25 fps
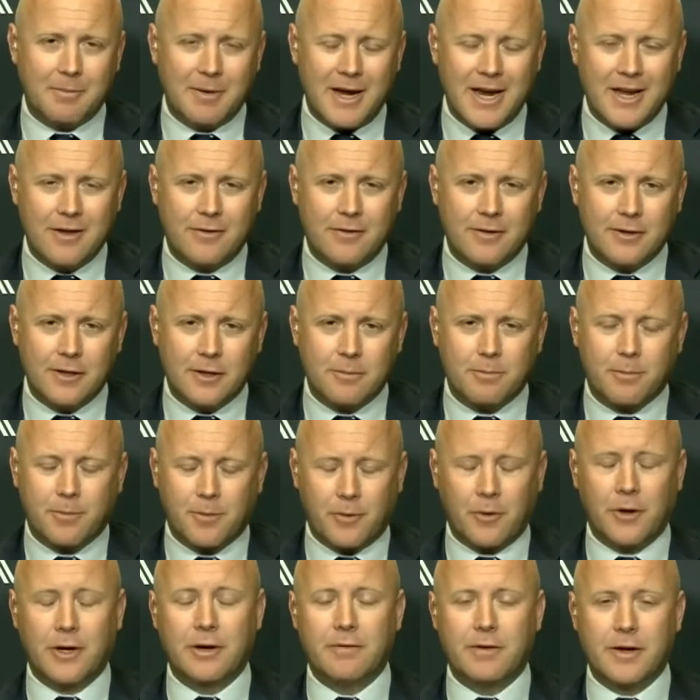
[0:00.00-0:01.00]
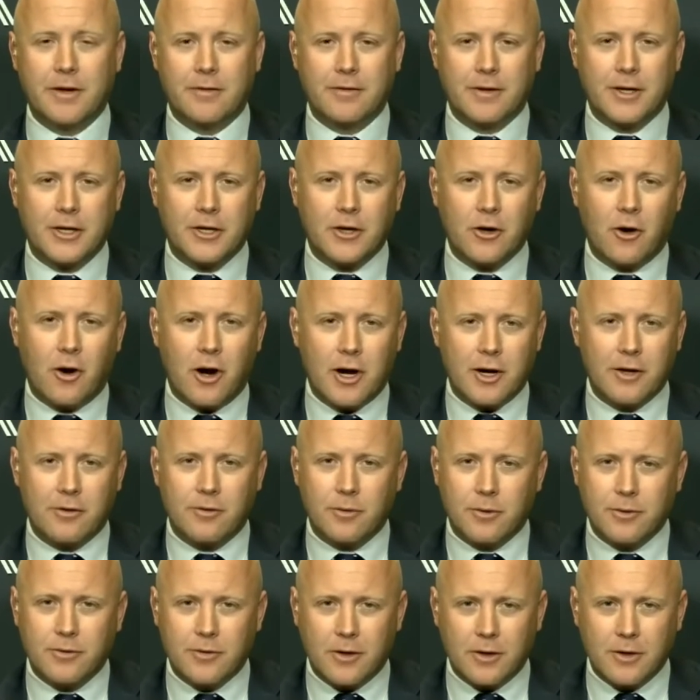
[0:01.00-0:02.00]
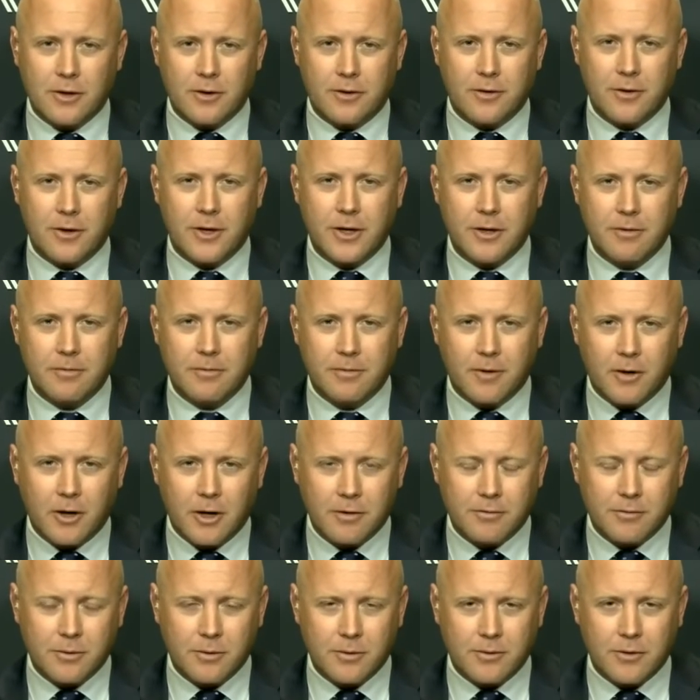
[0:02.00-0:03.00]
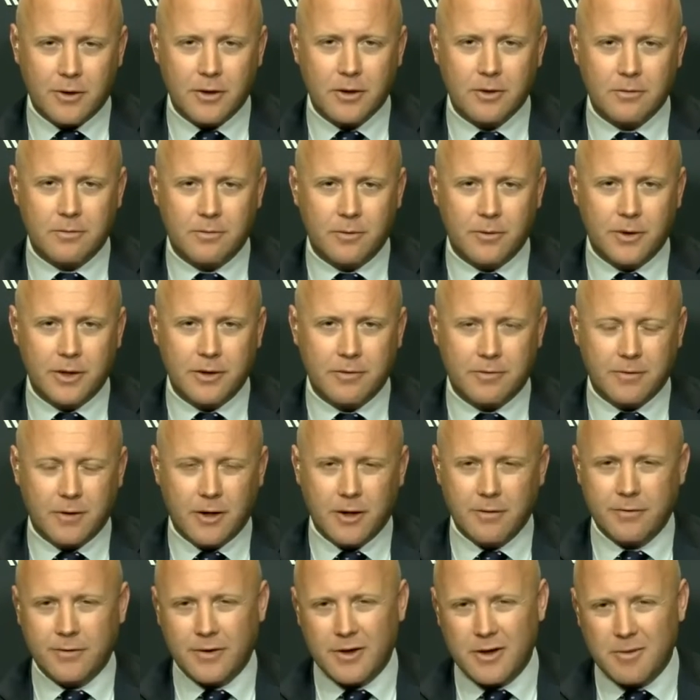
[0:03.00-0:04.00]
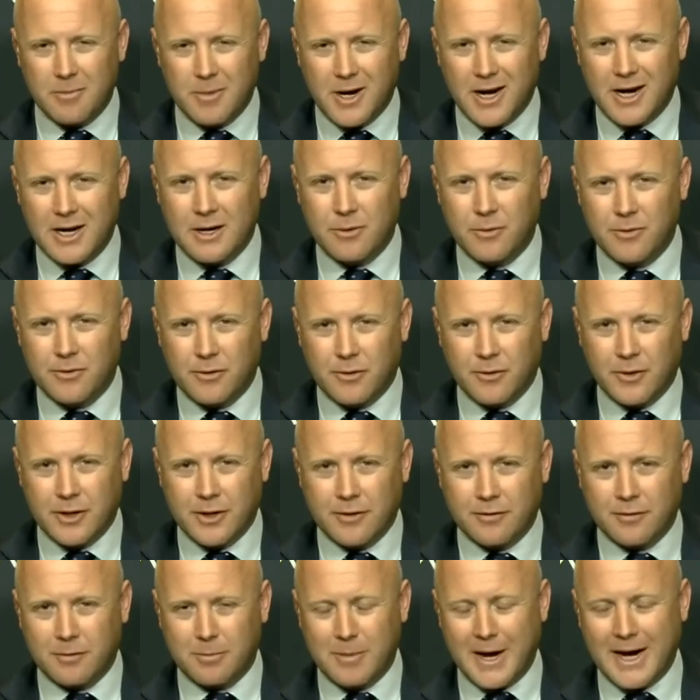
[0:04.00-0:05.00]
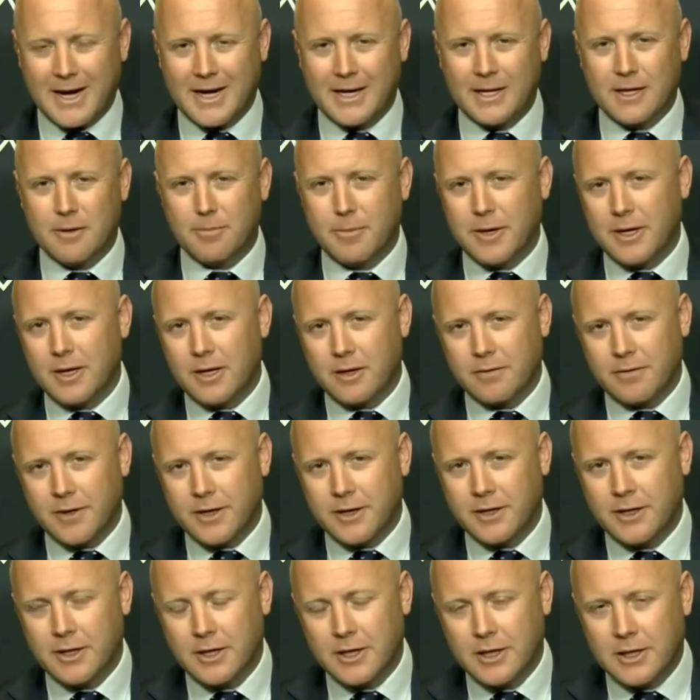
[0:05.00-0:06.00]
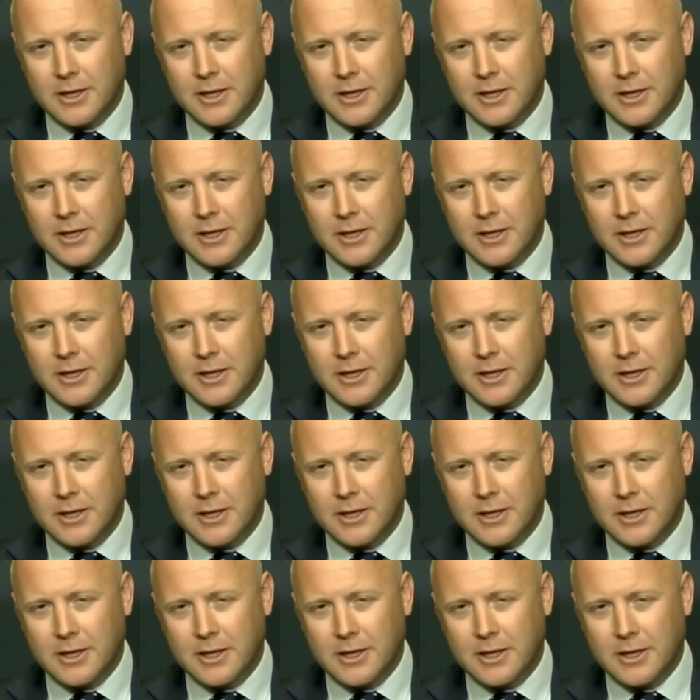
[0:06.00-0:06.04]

Ansell had previously guided to $1.35 to $1.45, so the market was already smack in the middle of it.